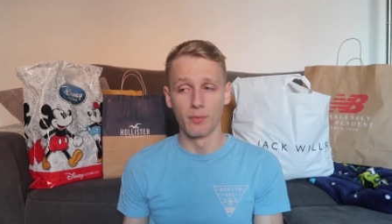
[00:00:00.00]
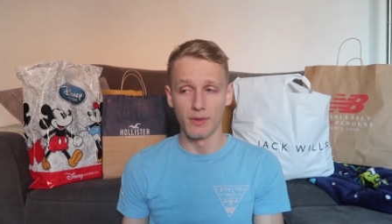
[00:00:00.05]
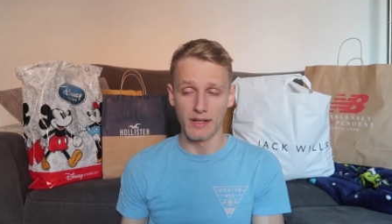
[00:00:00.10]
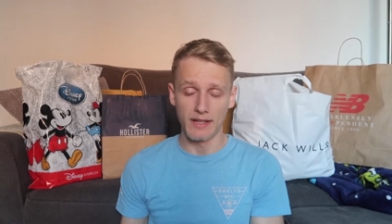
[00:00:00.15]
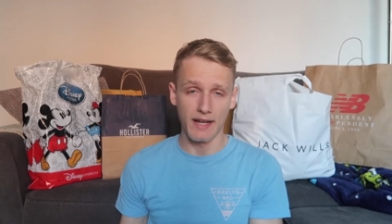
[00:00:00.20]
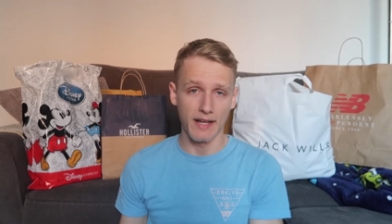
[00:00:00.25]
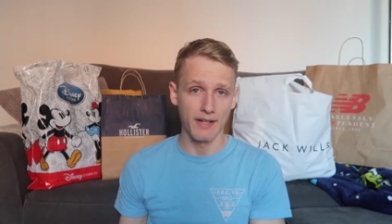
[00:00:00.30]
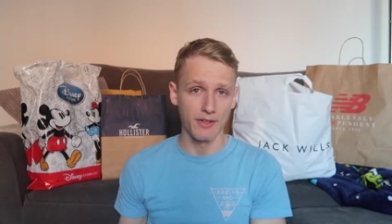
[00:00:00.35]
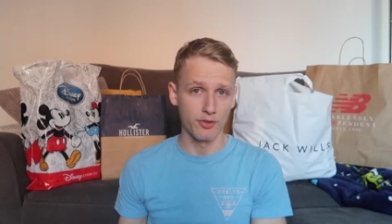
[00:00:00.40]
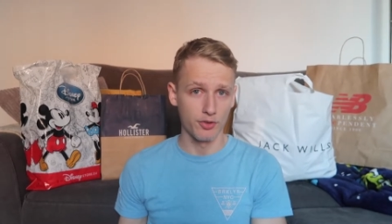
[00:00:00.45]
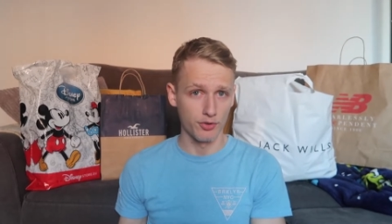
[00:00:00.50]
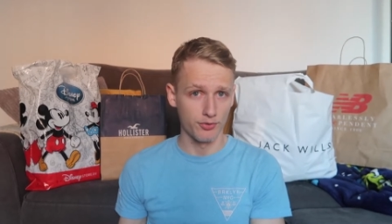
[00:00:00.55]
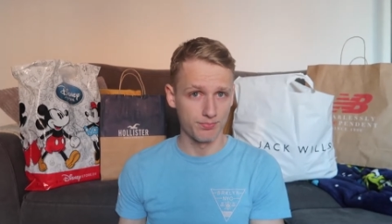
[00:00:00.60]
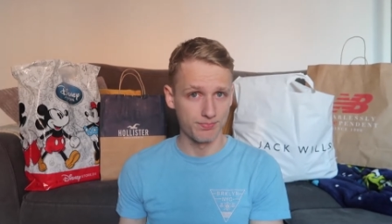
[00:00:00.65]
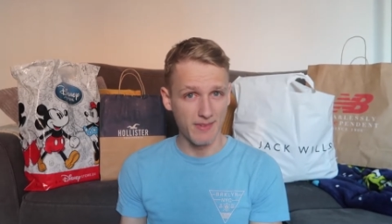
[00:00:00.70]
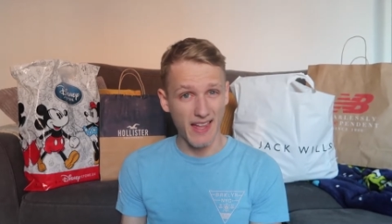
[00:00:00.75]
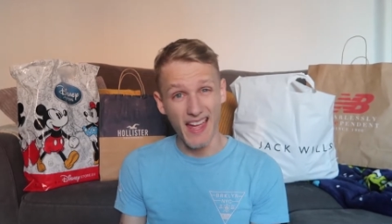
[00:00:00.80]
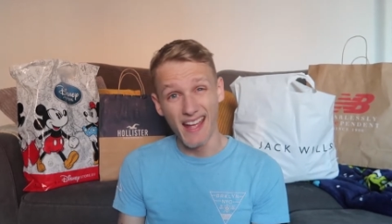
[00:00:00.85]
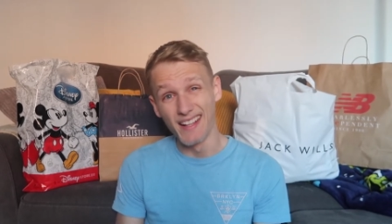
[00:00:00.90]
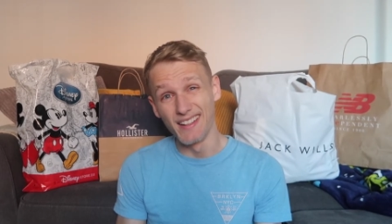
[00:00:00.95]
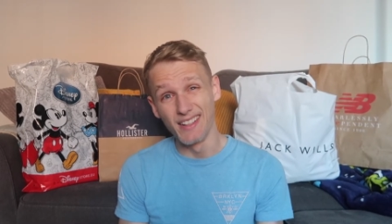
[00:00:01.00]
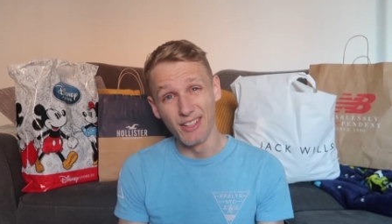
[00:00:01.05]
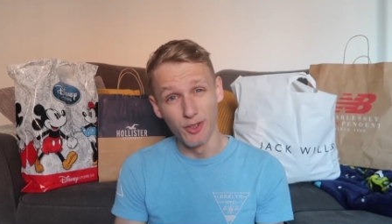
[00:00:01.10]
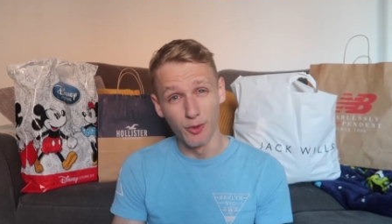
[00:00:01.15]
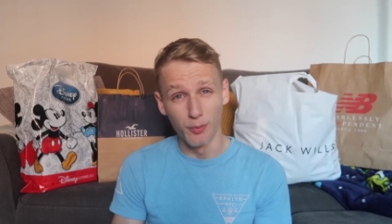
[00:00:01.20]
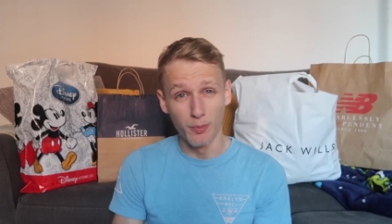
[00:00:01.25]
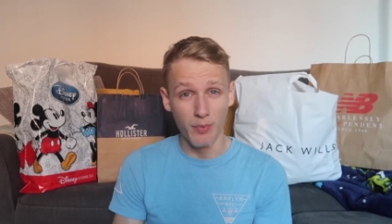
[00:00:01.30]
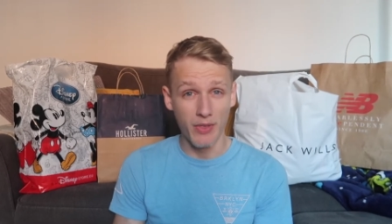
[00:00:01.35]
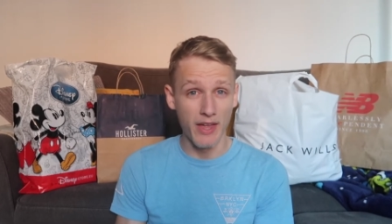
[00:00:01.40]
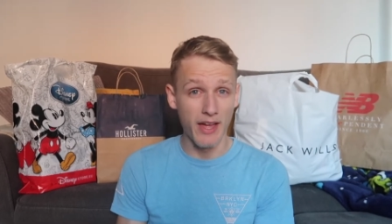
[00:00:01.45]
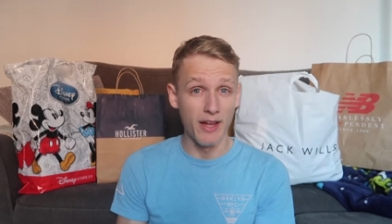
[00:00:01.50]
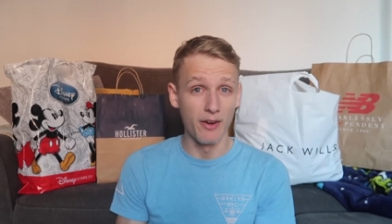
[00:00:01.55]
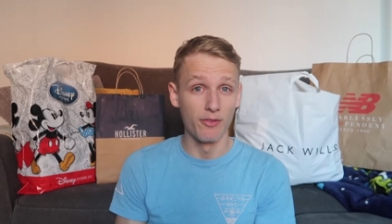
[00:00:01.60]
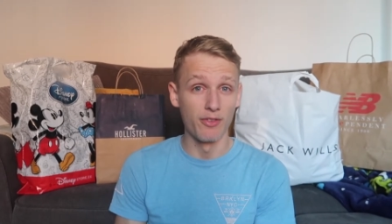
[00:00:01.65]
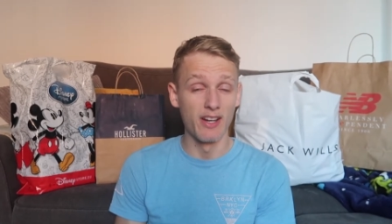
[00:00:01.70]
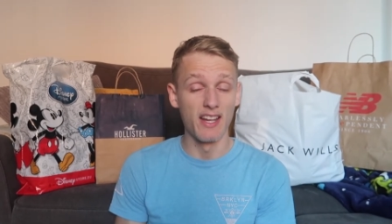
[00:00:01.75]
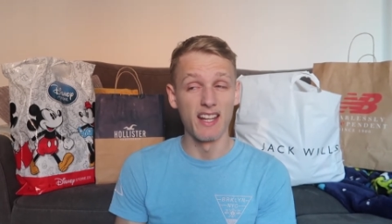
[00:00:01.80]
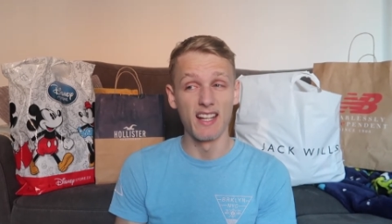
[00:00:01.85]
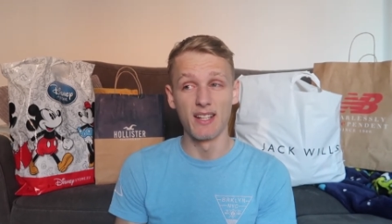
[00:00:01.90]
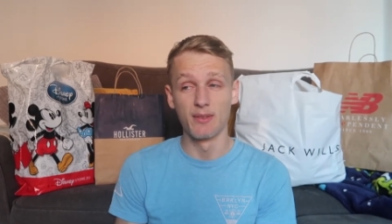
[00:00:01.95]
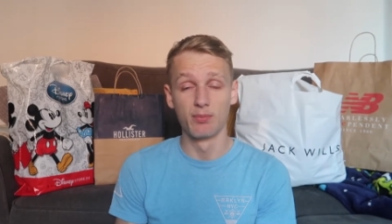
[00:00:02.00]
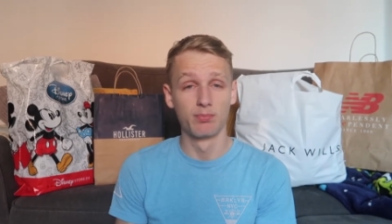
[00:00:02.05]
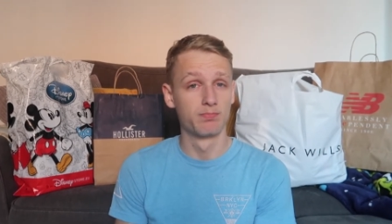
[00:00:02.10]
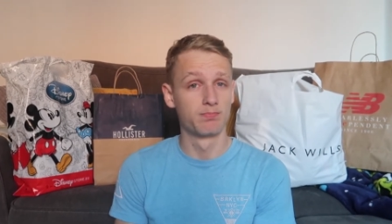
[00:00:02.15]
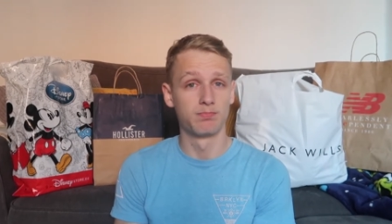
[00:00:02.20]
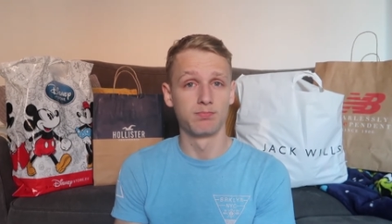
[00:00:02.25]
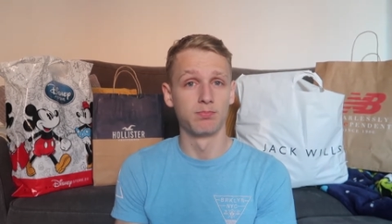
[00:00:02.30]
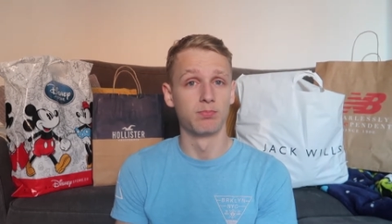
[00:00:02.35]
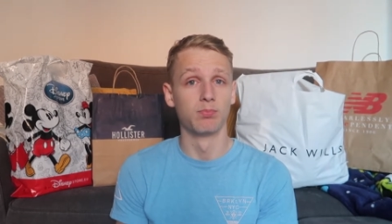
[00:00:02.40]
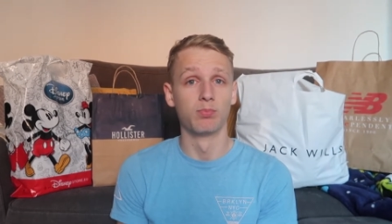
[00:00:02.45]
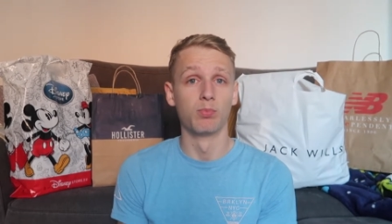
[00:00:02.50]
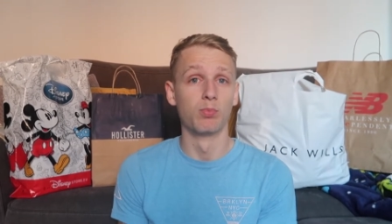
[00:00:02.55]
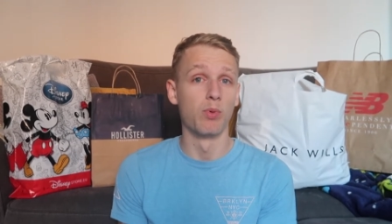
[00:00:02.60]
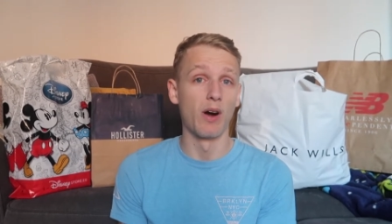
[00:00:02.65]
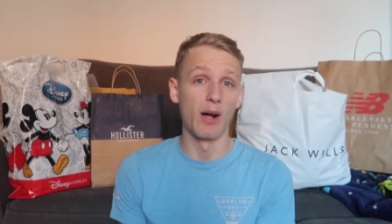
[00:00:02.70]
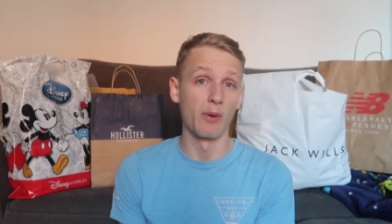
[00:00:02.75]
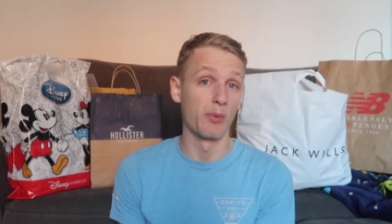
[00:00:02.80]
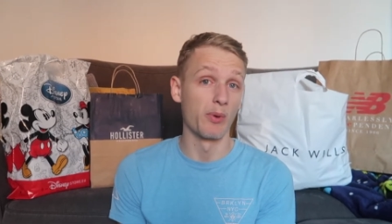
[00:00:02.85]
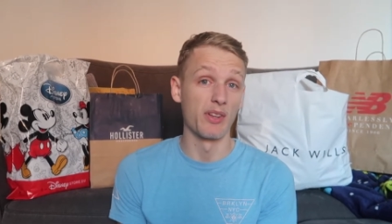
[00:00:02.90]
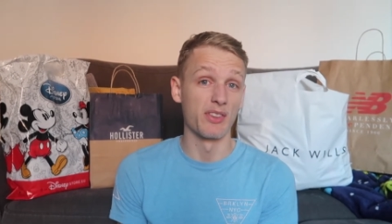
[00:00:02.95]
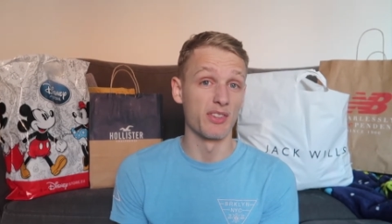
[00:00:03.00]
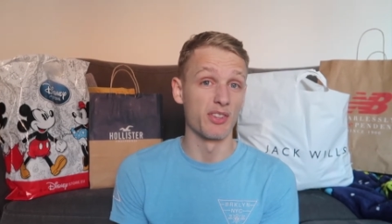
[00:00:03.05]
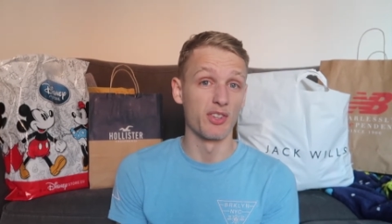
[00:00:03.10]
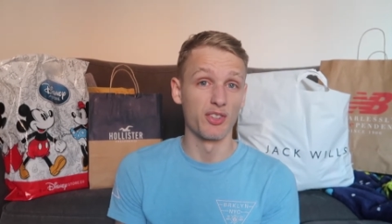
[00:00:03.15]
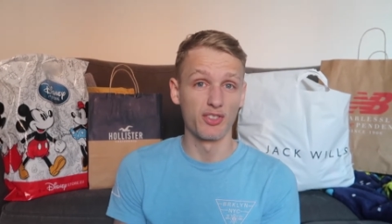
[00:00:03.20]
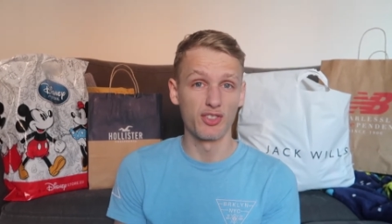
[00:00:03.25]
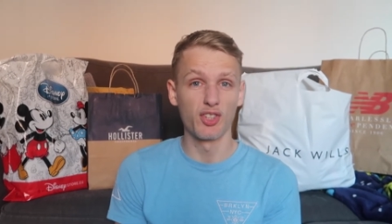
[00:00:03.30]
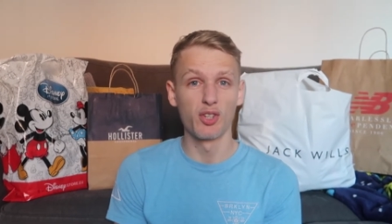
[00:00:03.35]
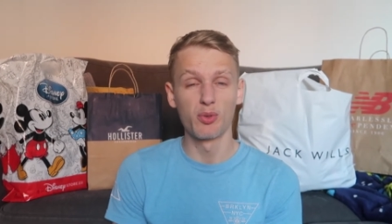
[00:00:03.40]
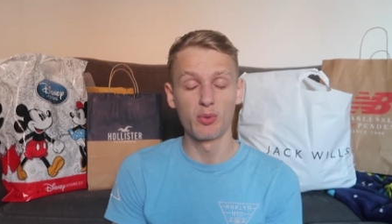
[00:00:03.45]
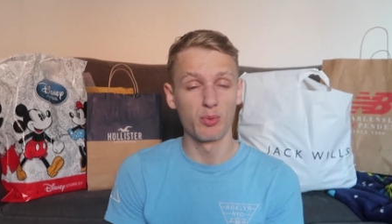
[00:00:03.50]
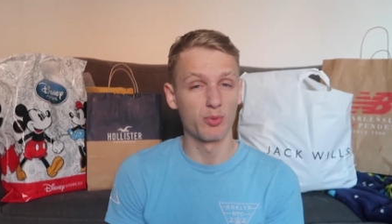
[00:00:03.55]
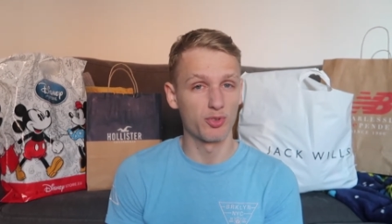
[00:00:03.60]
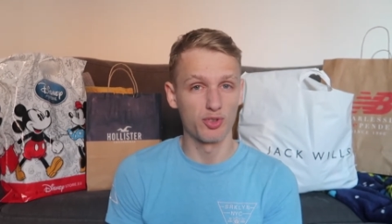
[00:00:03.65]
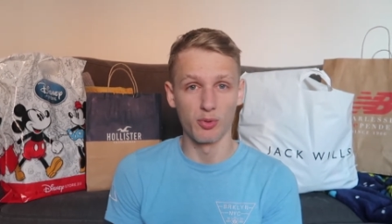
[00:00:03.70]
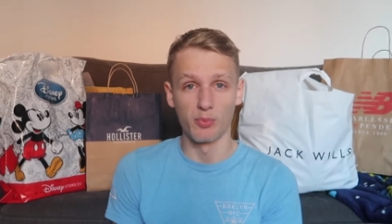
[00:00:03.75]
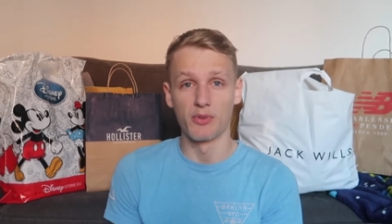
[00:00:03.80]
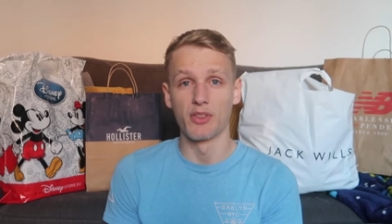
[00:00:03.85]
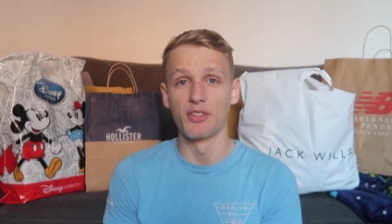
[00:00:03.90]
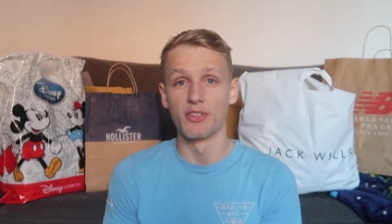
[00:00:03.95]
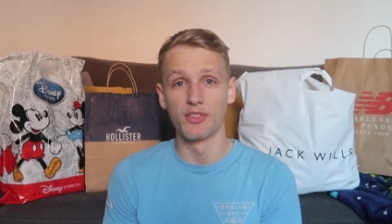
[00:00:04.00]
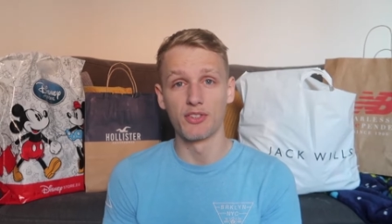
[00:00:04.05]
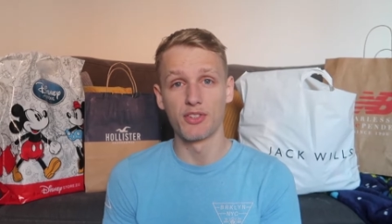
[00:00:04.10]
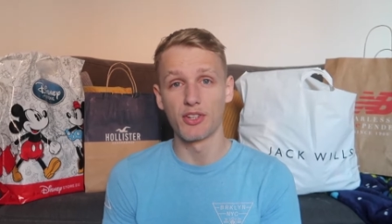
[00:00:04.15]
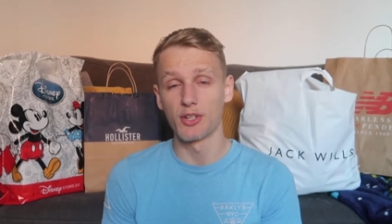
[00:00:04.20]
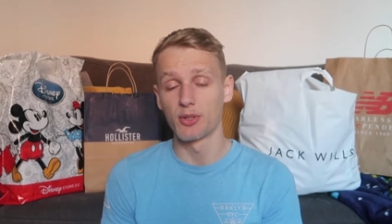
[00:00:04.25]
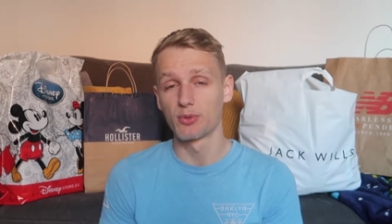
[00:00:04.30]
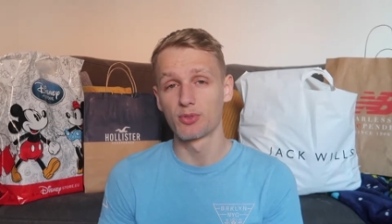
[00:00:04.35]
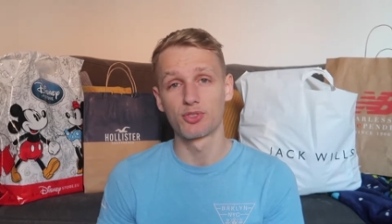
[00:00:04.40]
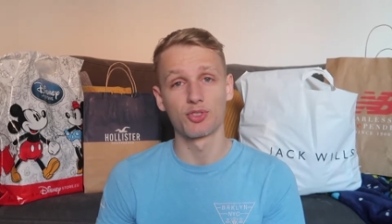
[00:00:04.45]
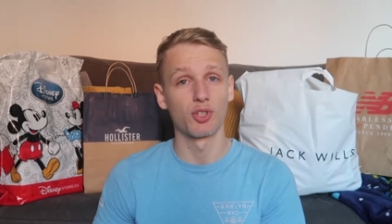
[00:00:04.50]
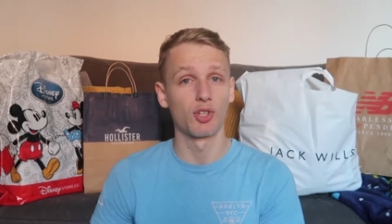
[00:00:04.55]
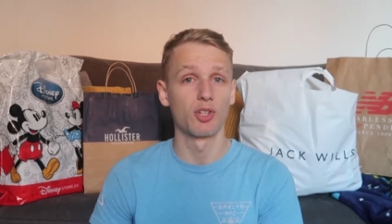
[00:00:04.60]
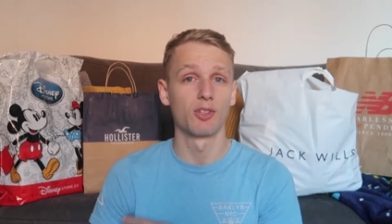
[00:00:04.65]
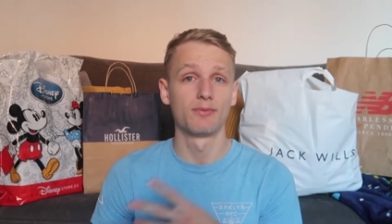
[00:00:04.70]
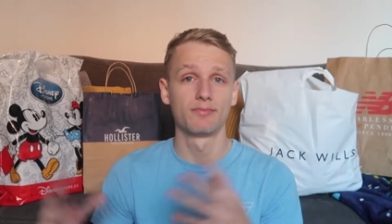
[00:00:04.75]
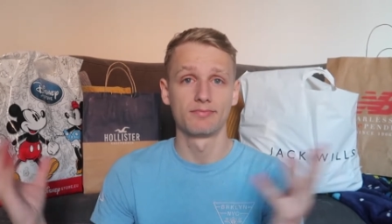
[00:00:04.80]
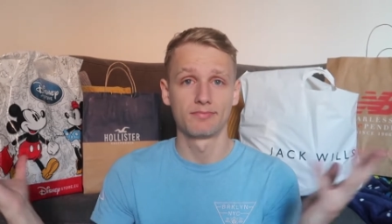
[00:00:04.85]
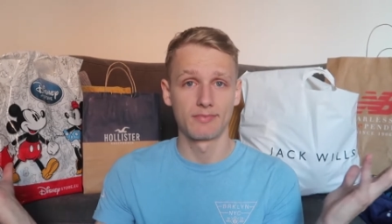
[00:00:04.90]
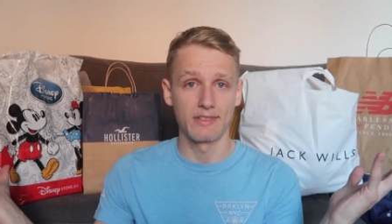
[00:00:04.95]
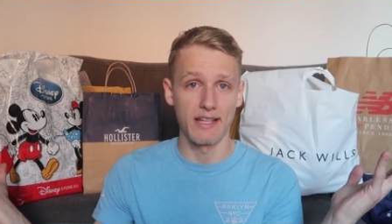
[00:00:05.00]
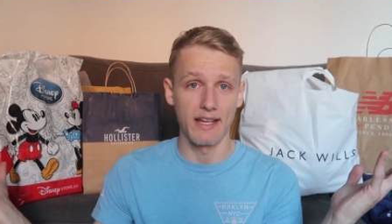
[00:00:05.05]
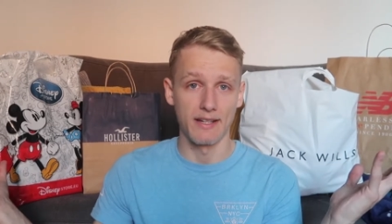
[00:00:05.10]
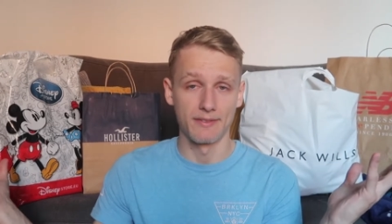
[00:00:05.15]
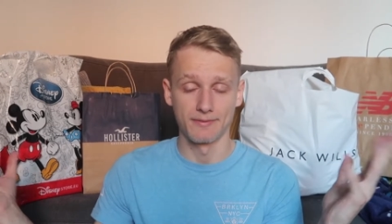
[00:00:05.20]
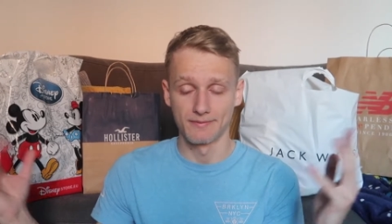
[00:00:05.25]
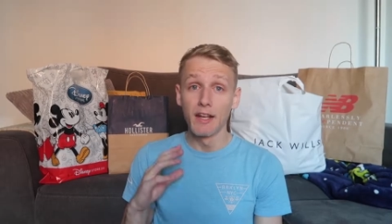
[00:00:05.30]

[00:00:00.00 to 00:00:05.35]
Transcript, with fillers: We kind of just ended up there really while we went to the zoo, something to do, so yeah.